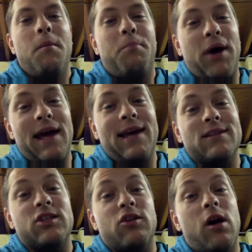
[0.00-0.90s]
But I
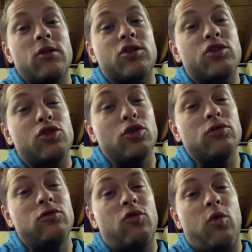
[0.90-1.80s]
guess there are
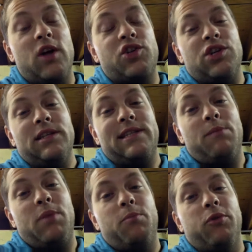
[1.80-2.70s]
certain questions
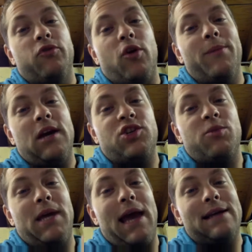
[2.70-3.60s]
that people told me I should
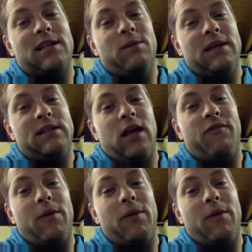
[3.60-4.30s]
be asking myself.